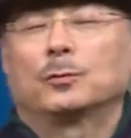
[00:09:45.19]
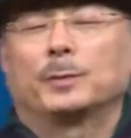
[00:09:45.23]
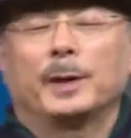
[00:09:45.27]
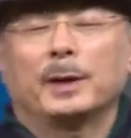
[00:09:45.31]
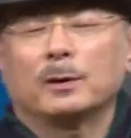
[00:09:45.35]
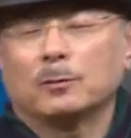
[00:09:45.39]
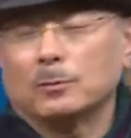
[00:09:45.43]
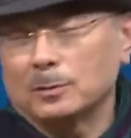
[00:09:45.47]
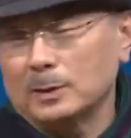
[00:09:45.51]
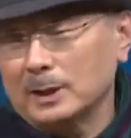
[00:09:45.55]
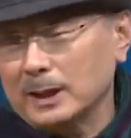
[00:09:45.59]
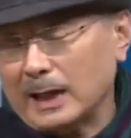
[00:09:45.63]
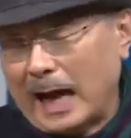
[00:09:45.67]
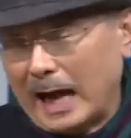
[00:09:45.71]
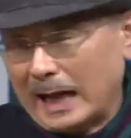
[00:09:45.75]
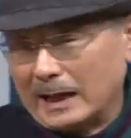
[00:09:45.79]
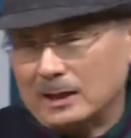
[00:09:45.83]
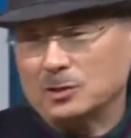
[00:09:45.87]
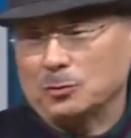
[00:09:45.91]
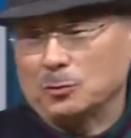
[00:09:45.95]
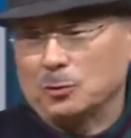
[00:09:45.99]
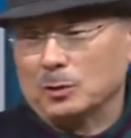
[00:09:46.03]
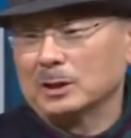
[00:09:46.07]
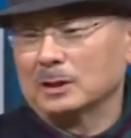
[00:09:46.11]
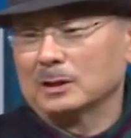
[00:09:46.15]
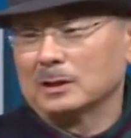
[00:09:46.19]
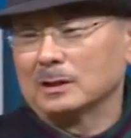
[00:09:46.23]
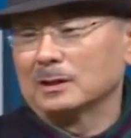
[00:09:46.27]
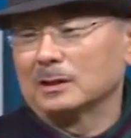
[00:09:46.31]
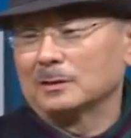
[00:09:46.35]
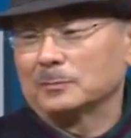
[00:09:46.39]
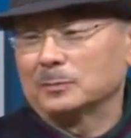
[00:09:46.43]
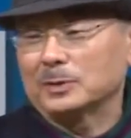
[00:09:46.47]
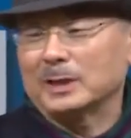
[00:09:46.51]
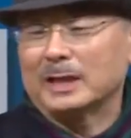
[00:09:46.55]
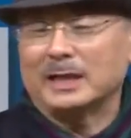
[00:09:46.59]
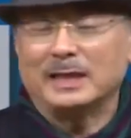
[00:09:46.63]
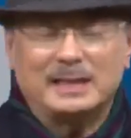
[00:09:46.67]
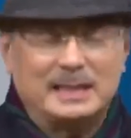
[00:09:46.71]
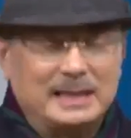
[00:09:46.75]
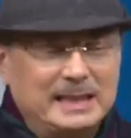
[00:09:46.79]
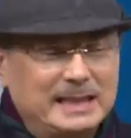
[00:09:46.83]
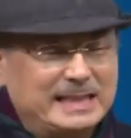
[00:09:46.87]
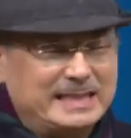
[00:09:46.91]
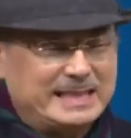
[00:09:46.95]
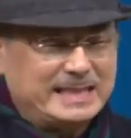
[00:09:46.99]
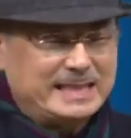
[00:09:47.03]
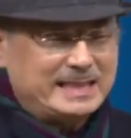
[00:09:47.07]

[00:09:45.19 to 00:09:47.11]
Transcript: is more profitable than just keeping the